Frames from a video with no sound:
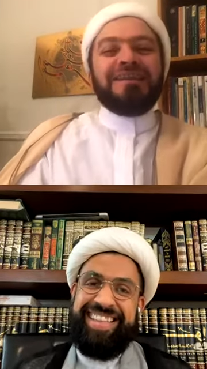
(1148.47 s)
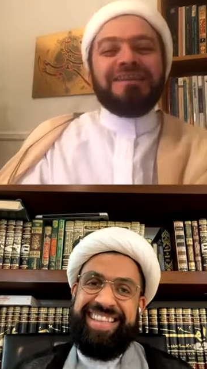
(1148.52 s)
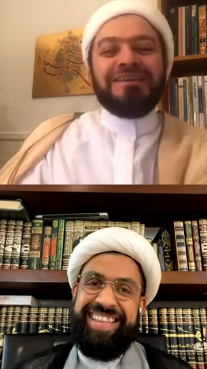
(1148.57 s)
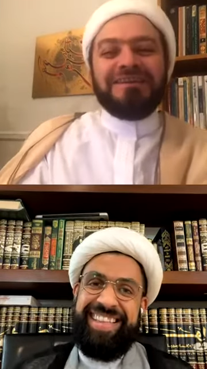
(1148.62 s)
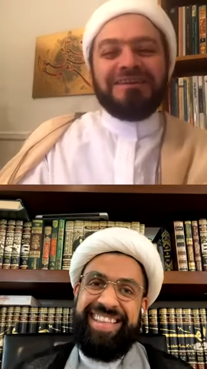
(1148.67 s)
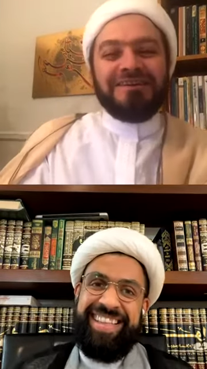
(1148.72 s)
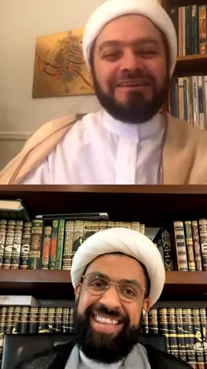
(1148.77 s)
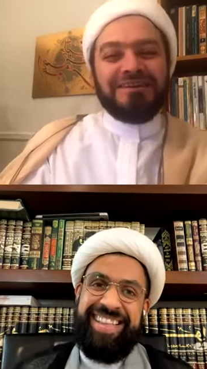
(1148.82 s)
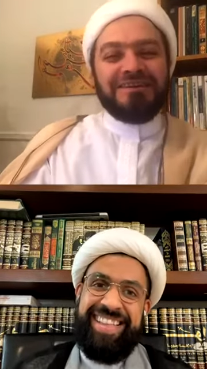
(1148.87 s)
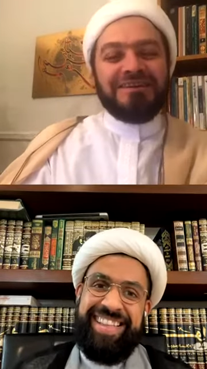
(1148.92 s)

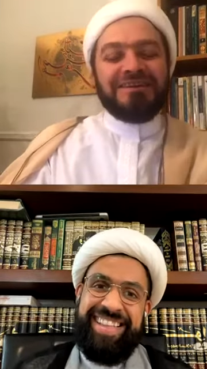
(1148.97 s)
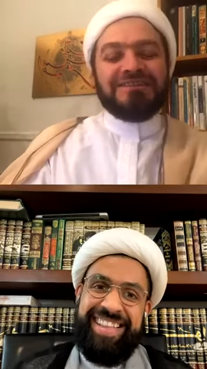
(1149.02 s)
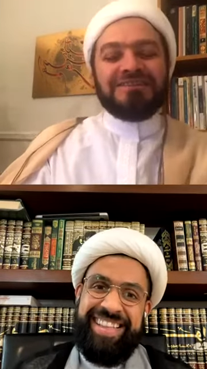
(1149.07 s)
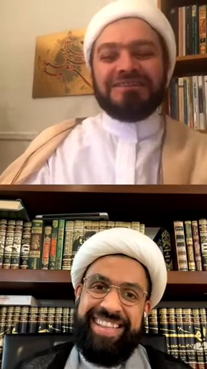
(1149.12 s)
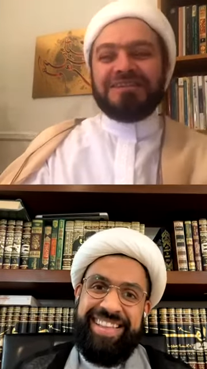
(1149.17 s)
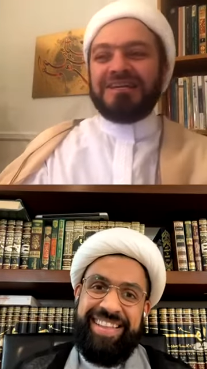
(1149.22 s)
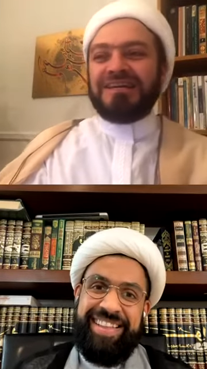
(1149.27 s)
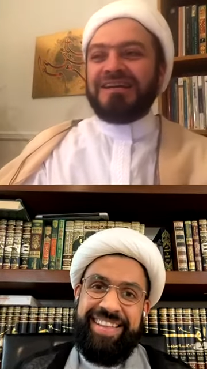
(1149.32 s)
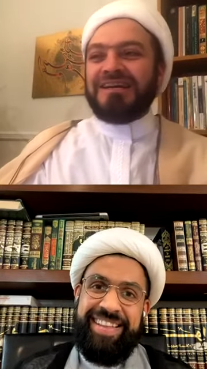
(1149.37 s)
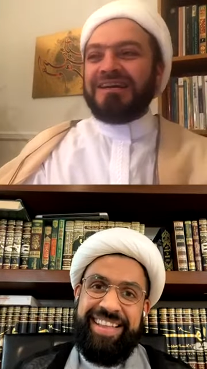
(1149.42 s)
Speaker 1: you know,
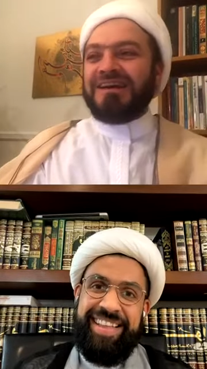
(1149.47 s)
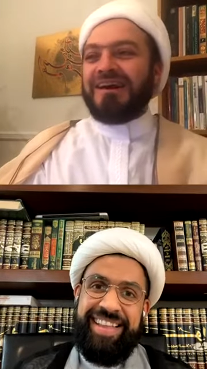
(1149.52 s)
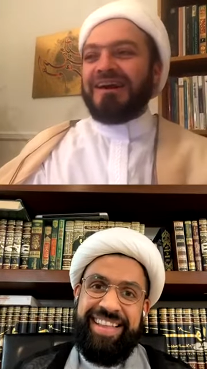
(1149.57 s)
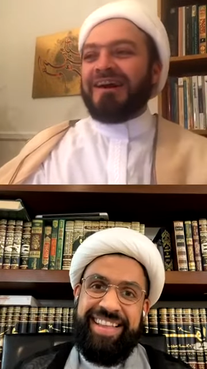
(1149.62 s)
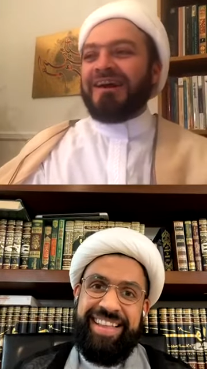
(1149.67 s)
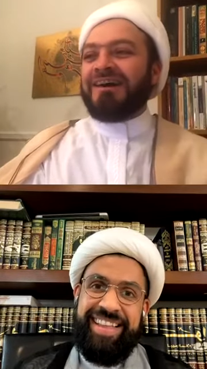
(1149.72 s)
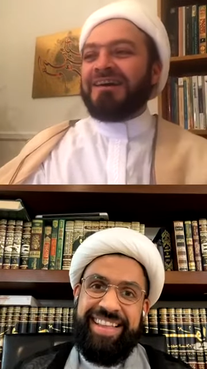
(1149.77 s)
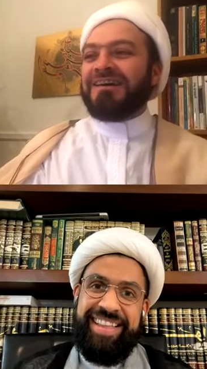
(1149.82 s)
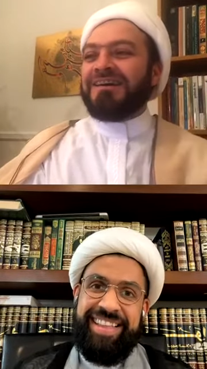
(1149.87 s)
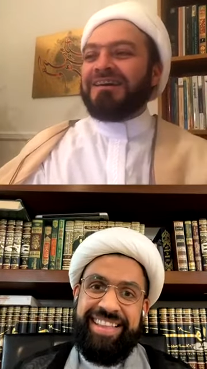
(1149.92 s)
Sheikh,
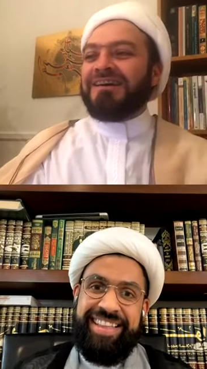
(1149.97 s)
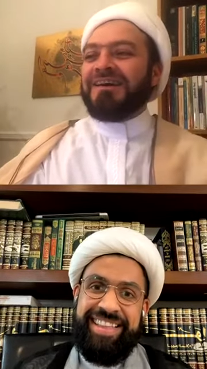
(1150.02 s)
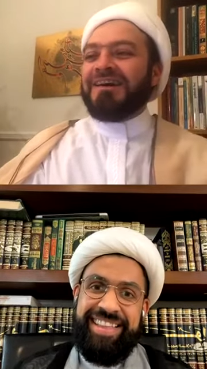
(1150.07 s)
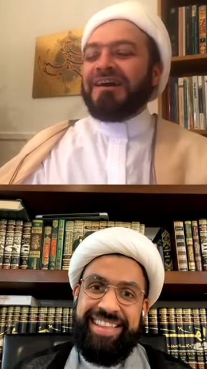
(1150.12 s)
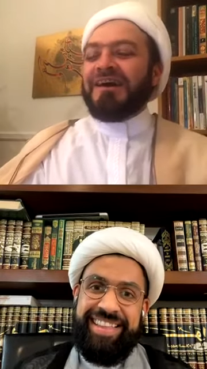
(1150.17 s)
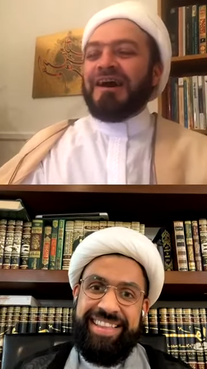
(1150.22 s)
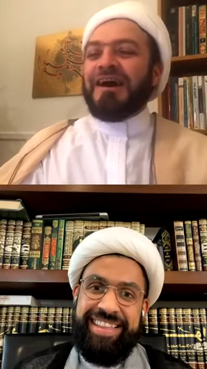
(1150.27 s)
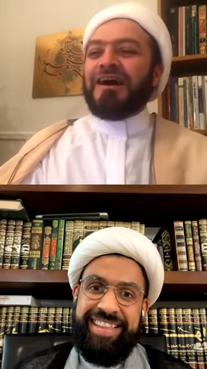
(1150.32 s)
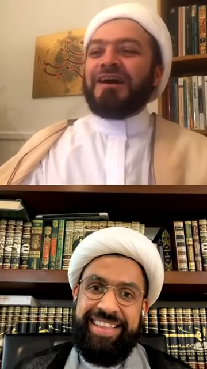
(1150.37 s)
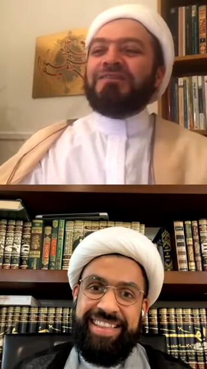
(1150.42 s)
I
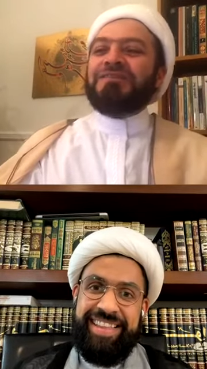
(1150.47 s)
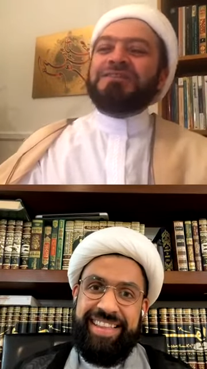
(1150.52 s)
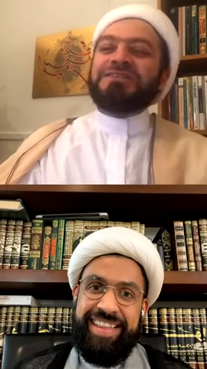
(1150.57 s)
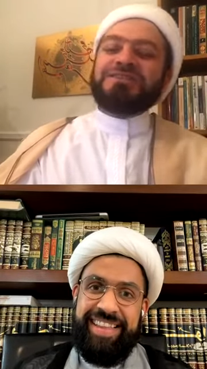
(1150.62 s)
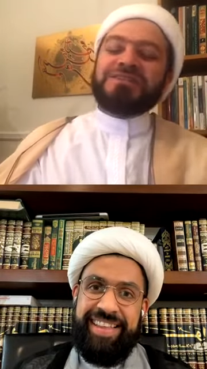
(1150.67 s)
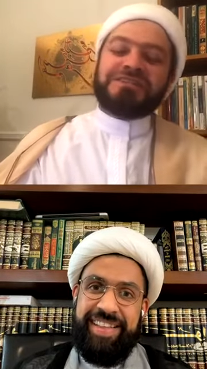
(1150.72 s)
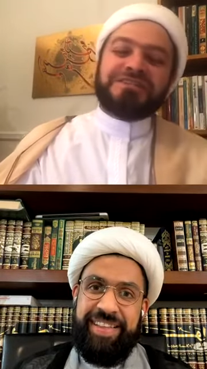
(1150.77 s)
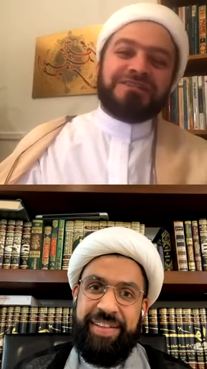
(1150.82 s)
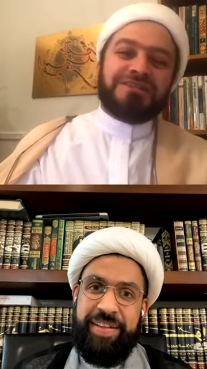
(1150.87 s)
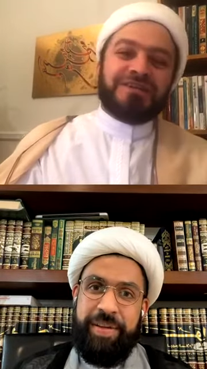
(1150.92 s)
I was
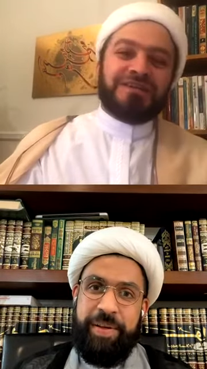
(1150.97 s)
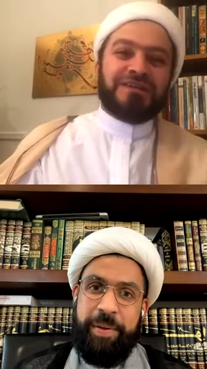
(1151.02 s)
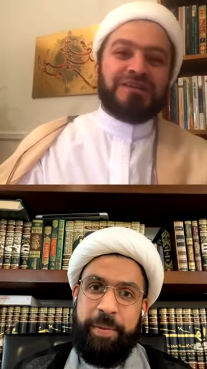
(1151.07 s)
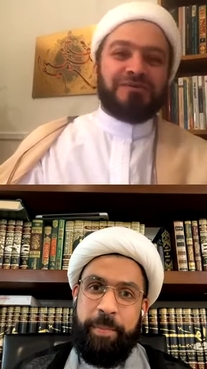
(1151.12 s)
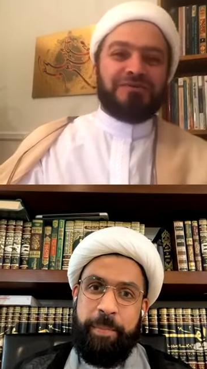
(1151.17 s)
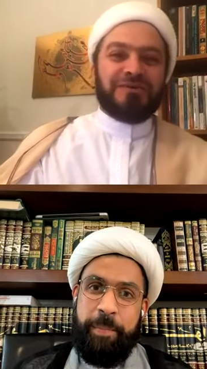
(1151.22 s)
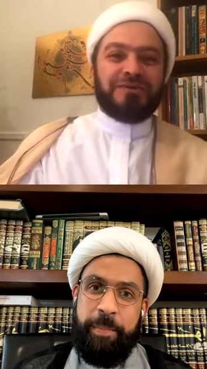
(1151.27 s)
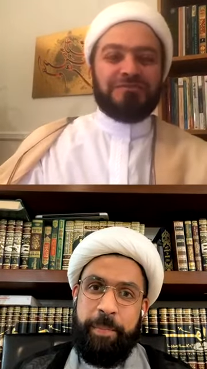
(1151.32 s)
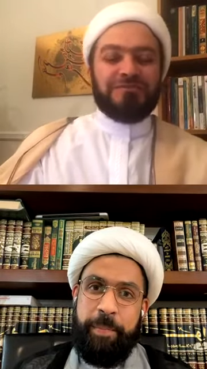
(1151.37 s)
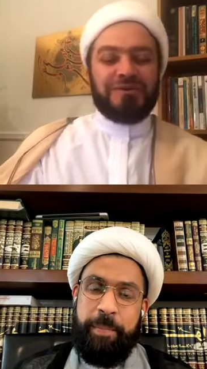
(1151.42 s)
just
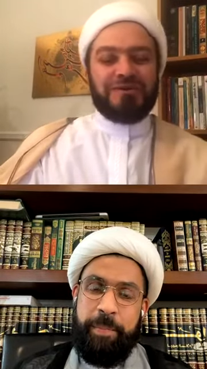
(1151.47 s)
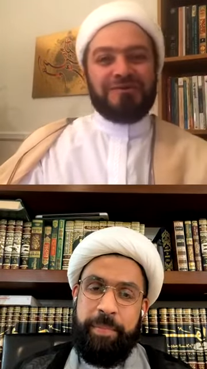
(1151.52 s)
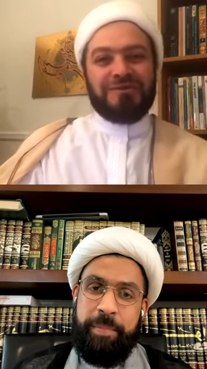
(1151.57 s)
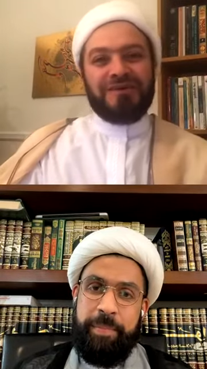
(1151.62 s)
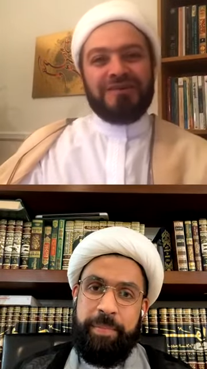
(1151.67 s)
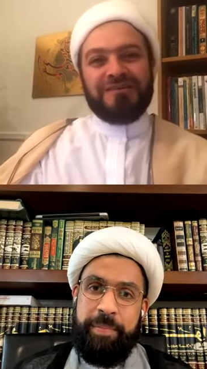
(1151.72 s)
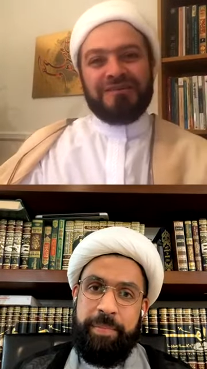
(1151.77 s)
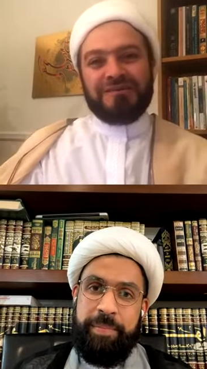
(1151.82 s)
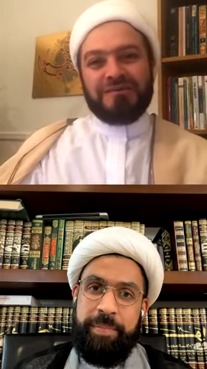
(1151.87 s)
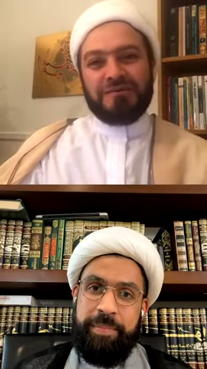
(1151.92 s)
talking with my
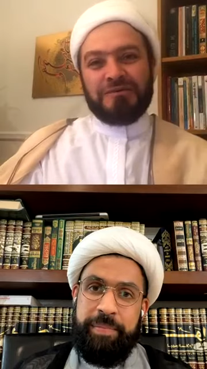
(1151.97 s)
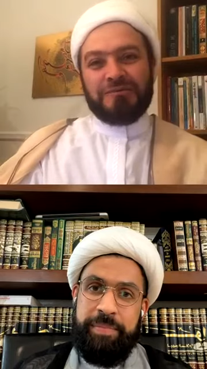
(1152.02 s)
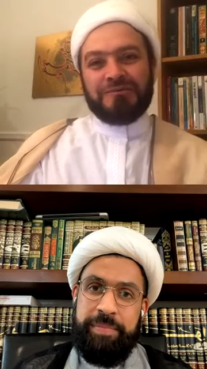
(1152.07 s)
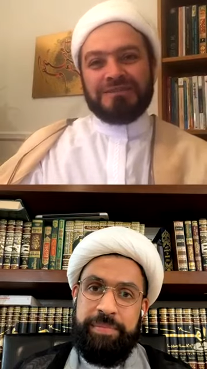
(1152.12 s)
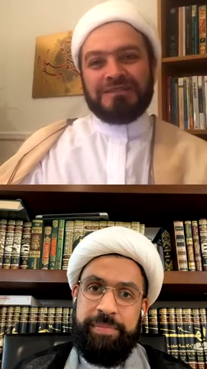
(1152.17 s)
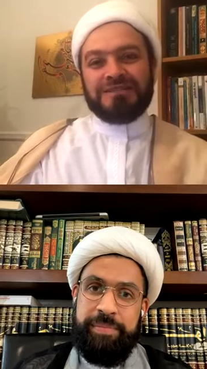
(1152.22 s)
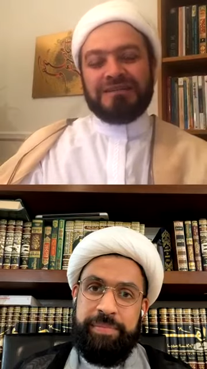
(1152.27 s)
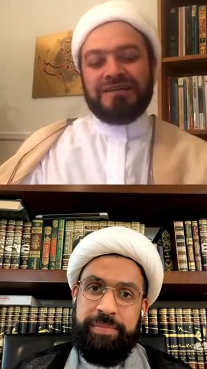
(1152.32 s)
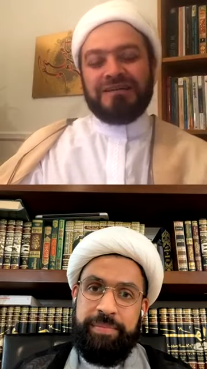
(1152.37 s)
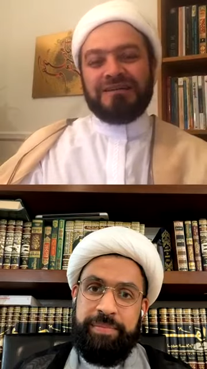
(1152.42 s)
wife and I
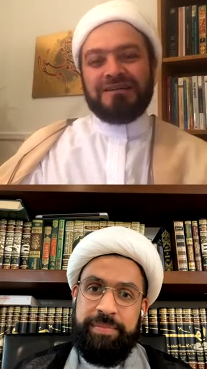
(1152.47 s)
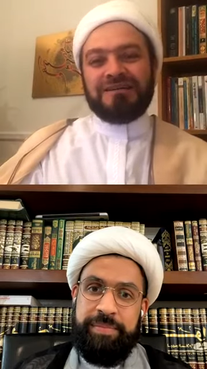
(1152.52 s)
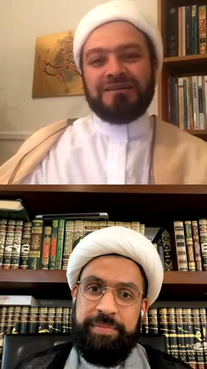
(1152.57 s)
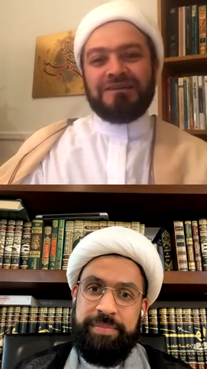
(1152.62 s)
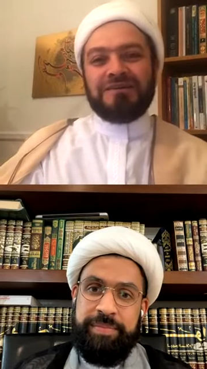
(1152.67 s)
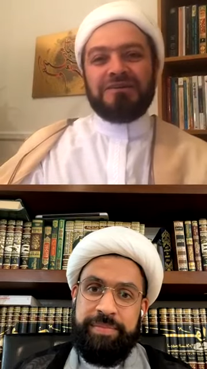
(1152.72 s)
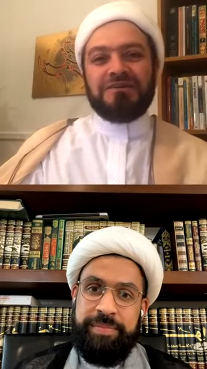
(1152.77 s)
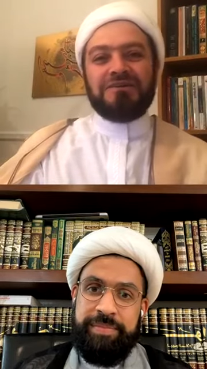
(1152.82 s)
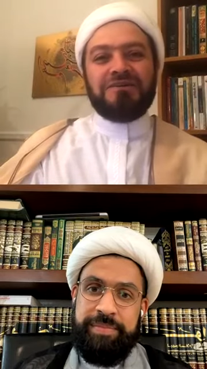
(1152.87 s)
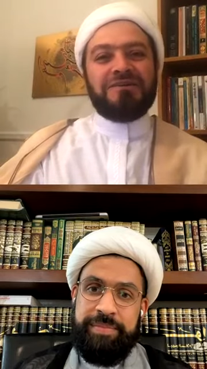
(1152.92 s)
was telling
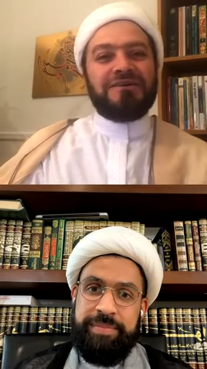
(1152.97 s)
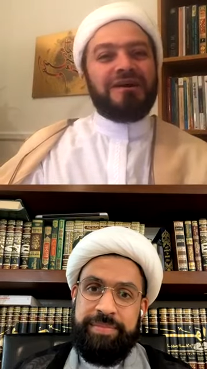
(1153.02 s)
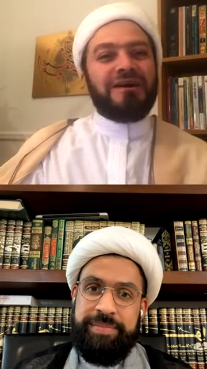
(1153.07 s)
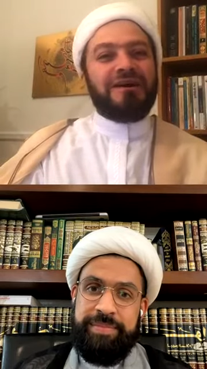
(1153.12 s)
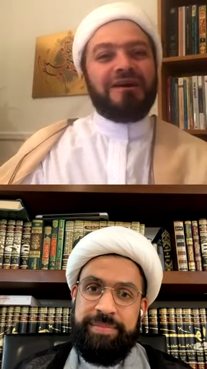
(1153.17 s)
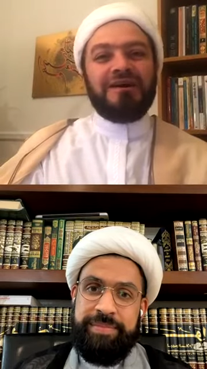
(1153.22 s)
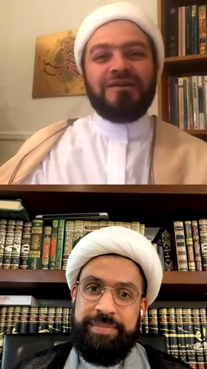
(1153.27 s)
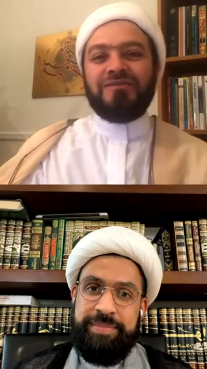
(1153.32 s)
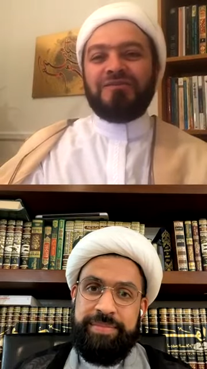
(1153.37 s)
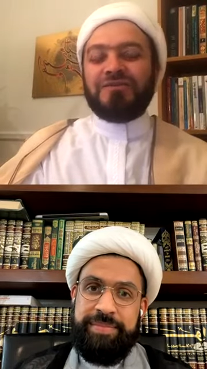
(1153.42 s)
her, look,
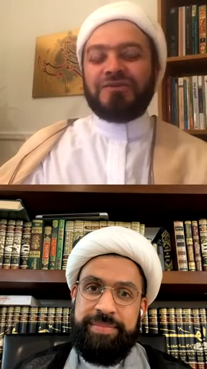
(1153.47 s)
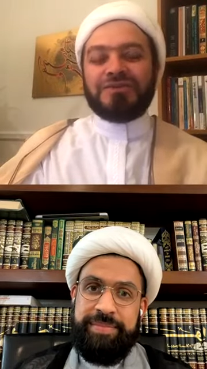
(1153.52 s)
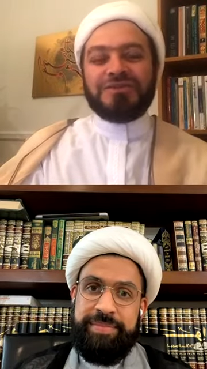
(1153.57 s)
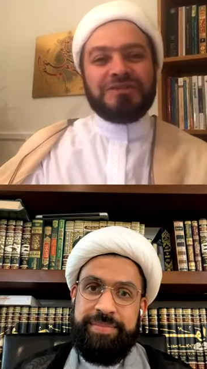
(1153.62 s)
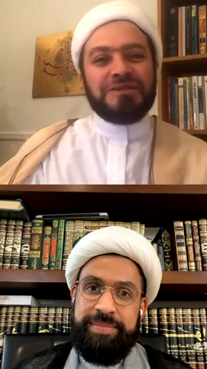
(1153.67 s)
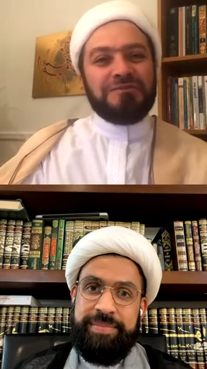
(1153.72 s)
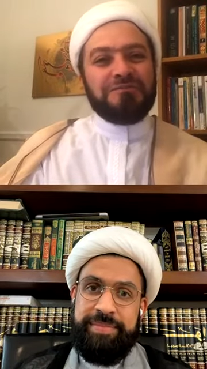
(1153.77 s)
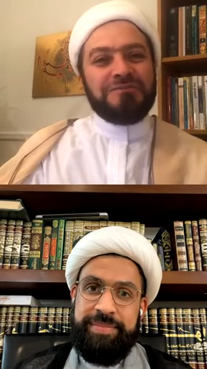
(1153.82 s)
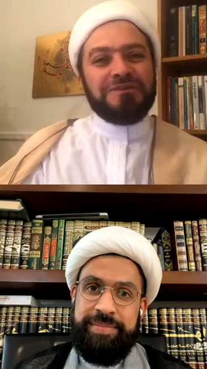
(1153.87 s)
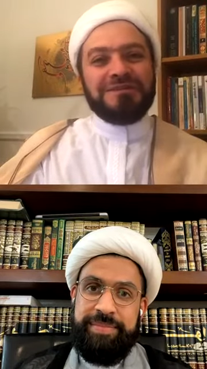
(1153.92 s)
I, for
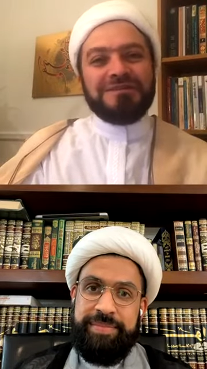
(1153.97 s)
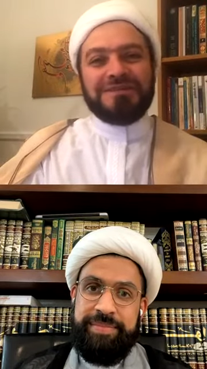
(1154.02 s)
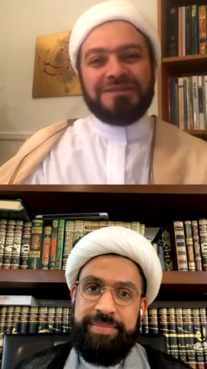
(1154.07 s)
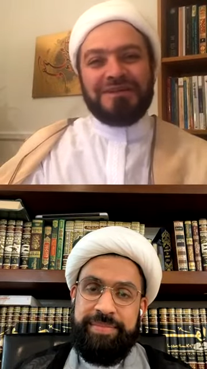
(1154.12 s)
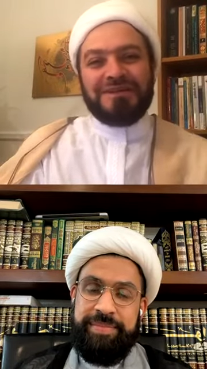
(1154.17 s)
some reason